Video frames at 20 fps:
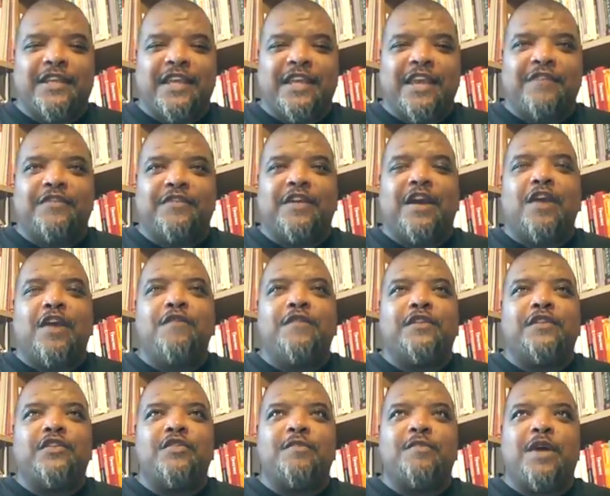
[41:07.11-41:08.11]
If they're over
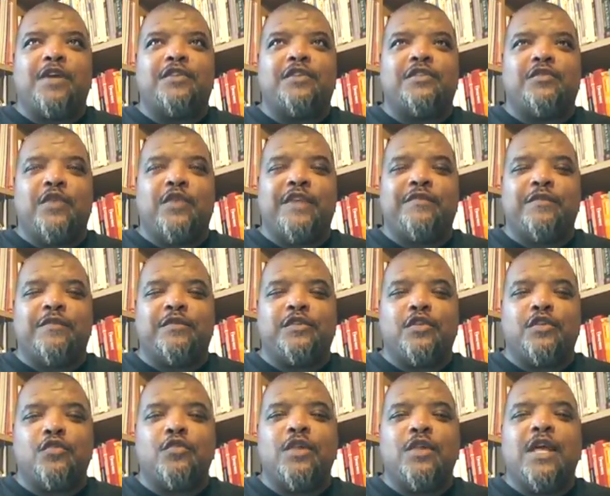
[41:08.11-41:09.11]
2 miles away from
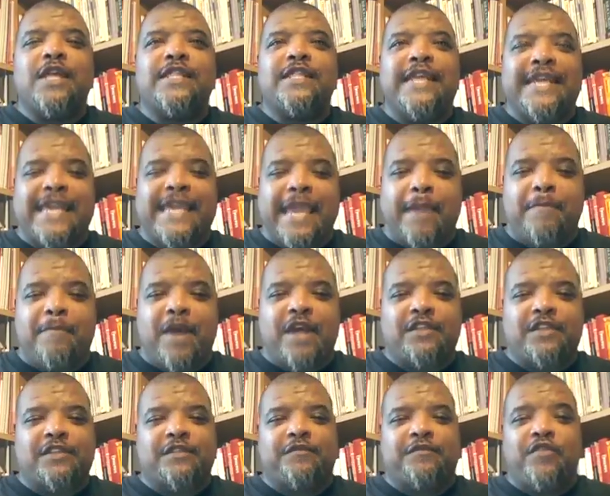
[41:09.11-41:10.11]
school, they get a
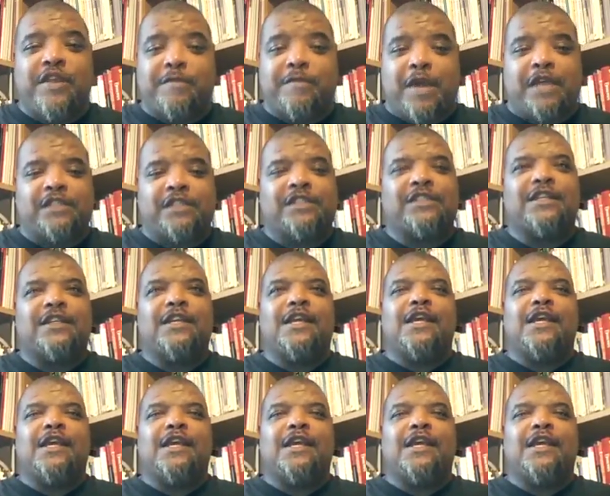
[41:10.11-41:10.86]
bus, free bus.